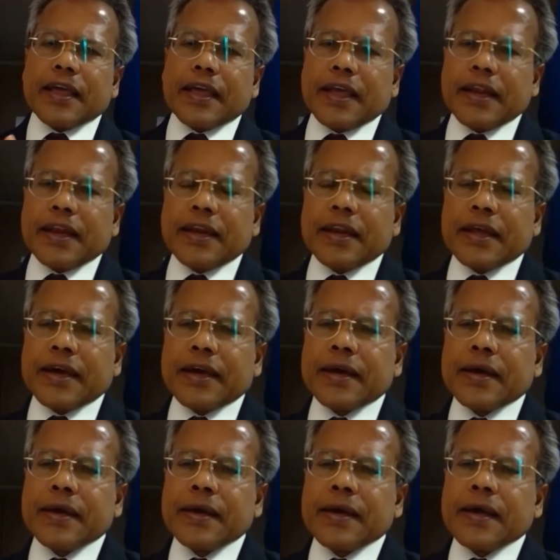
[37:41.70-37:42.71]
in
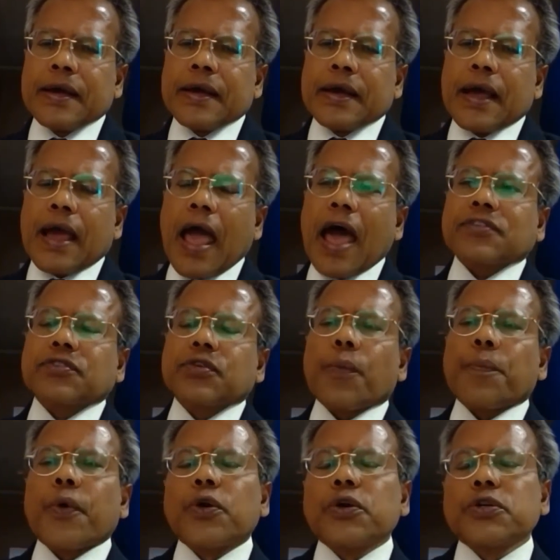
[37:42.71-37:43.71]
as
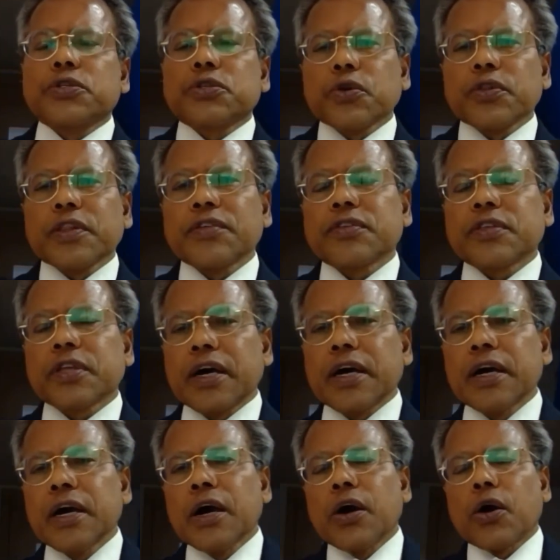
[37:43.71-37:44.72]
opposed to this
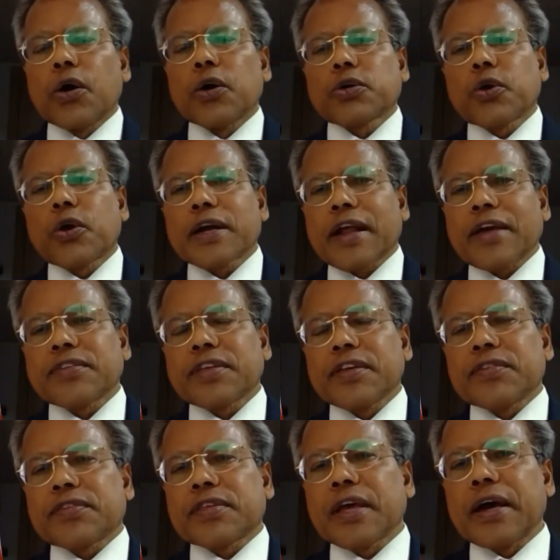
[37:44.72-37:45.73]

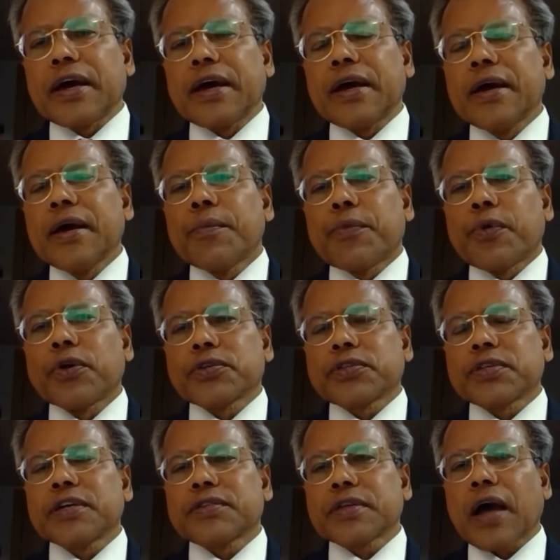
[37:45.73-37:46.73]
autocracies
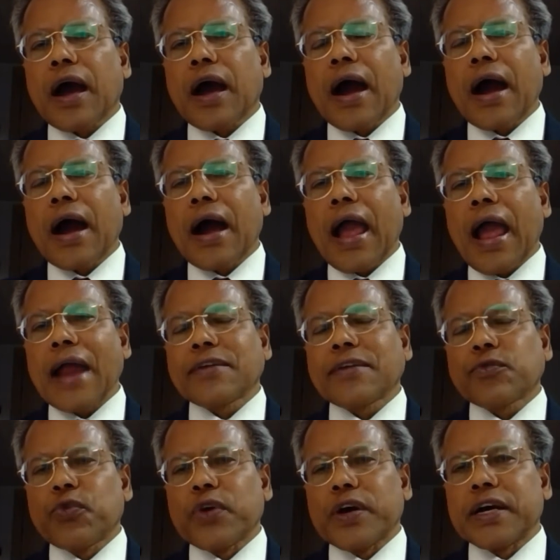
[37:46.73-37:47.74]
forces are
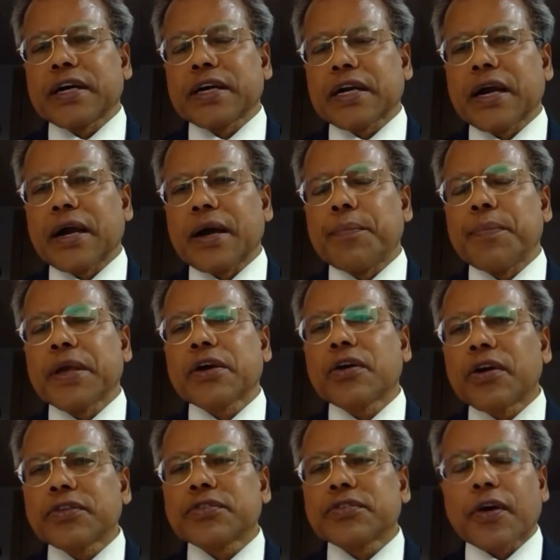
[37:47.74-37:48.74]
at work
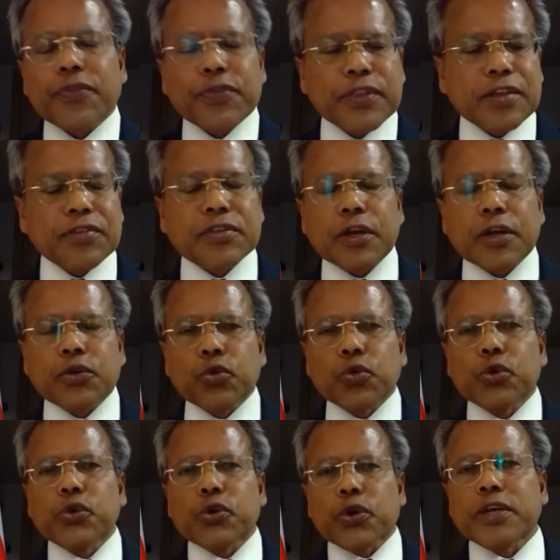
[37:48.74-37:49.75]
because of this the
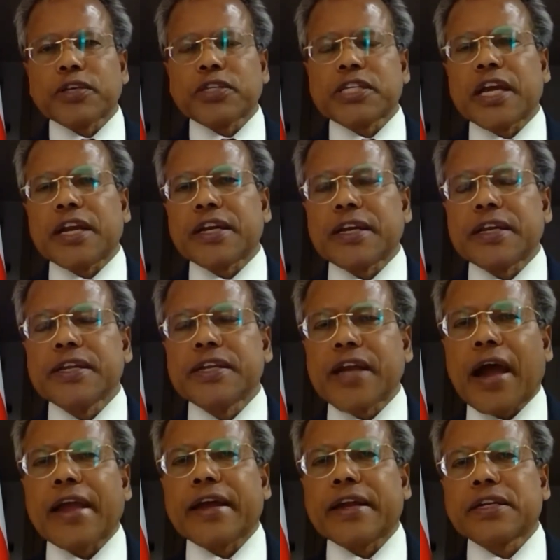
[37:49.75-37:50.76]
two Eurasian
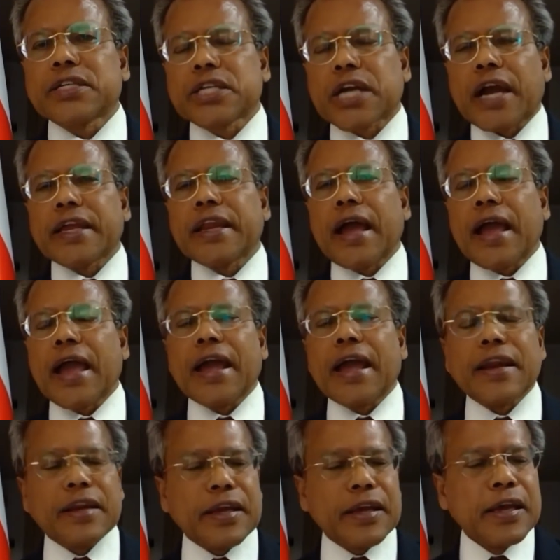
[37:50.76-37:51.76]
giant China
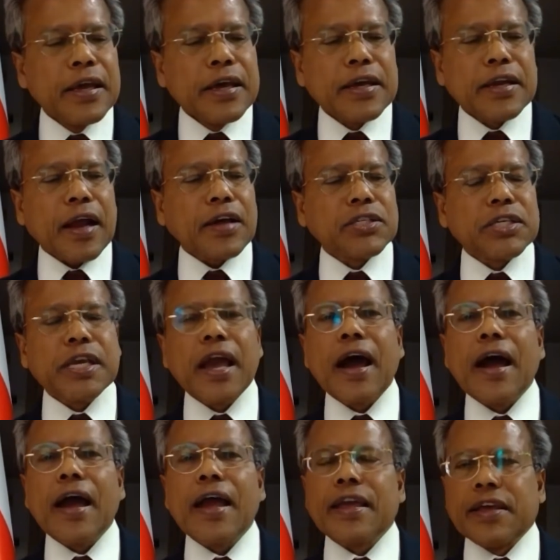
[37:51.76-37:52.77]
and
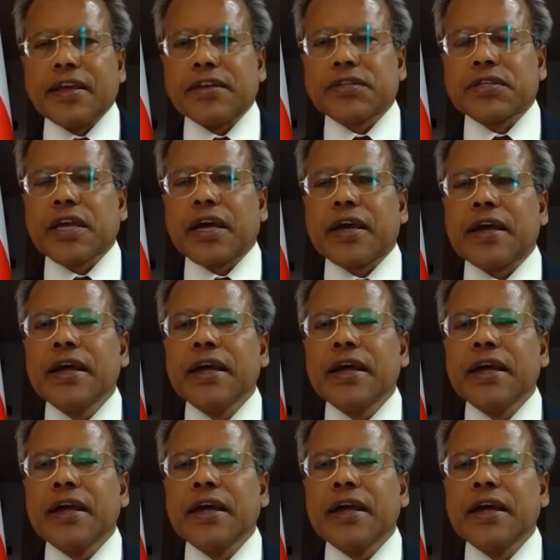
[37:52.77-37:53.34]
Russia is